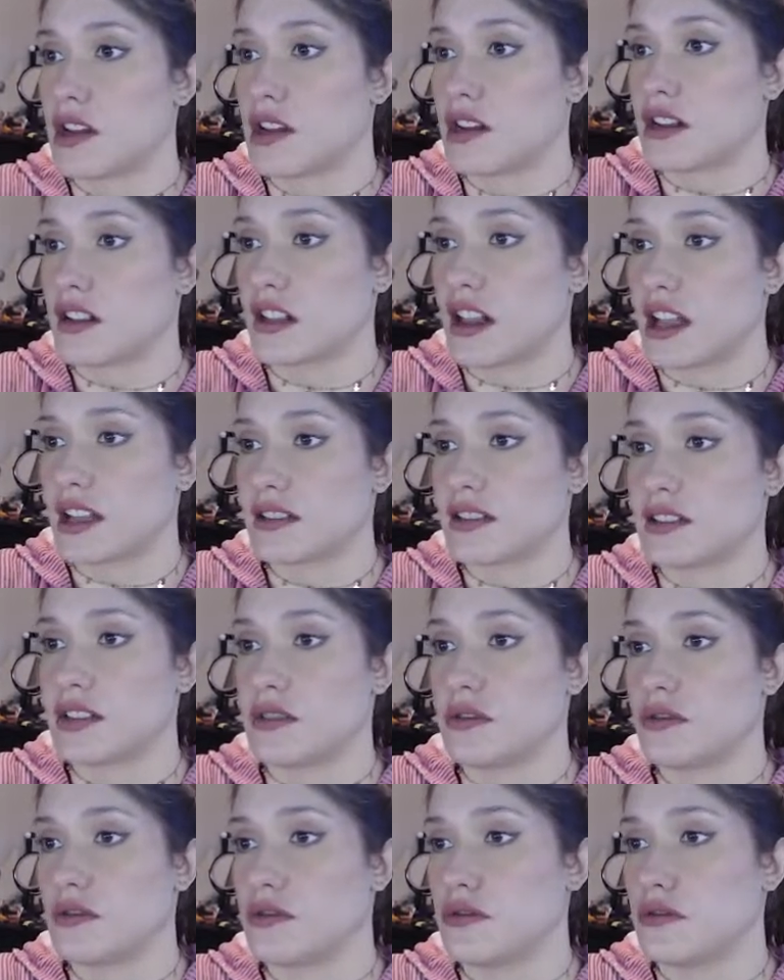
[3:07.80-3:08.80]
class
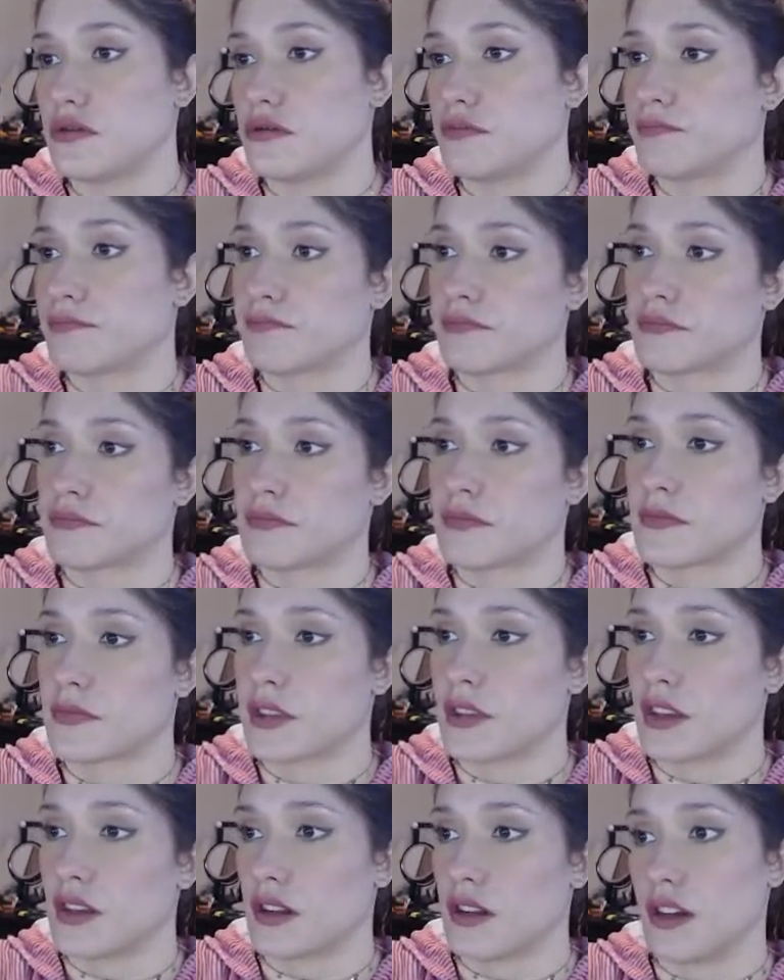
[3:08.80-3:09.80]
2,
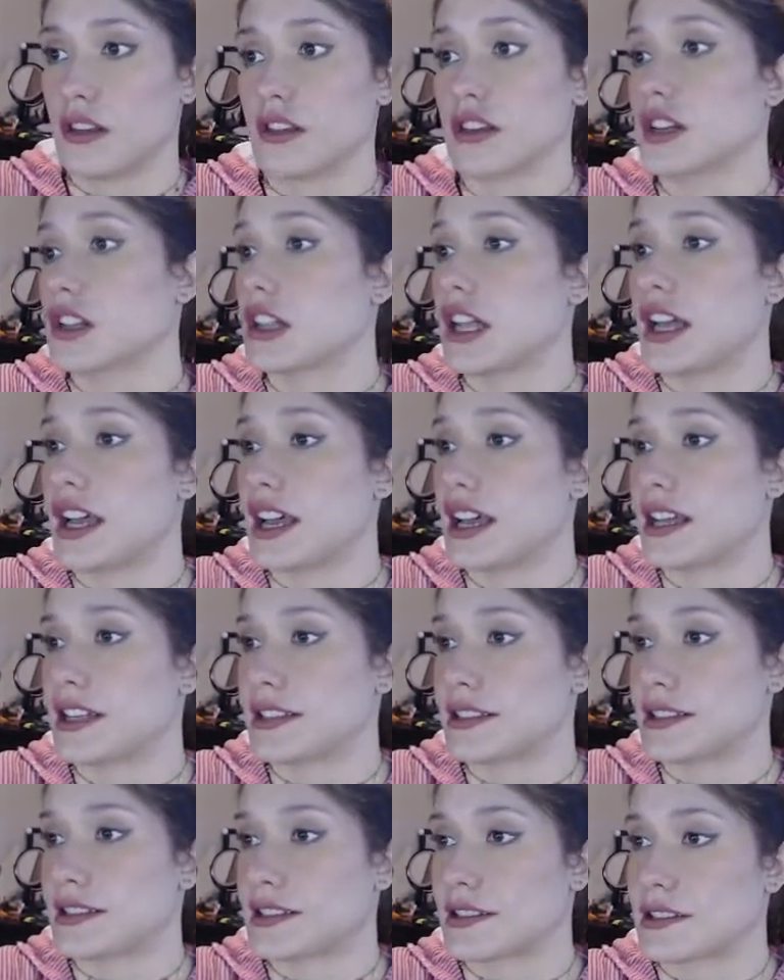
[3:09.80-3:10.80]
other
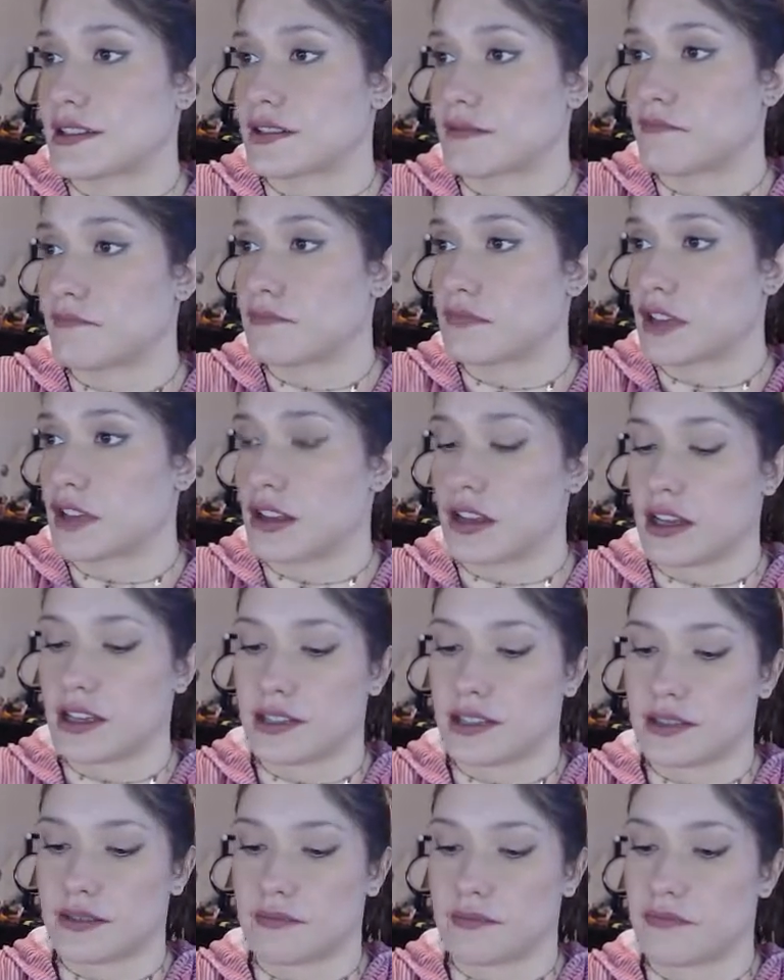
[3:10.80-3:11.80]
class,
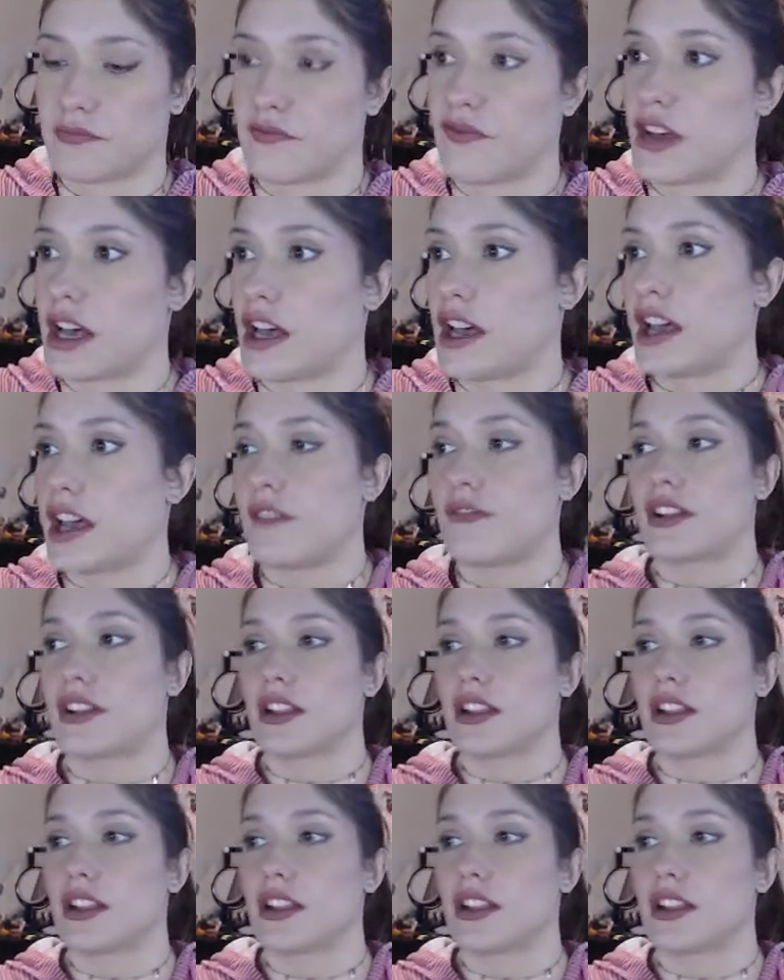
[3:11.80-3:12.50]
class 5.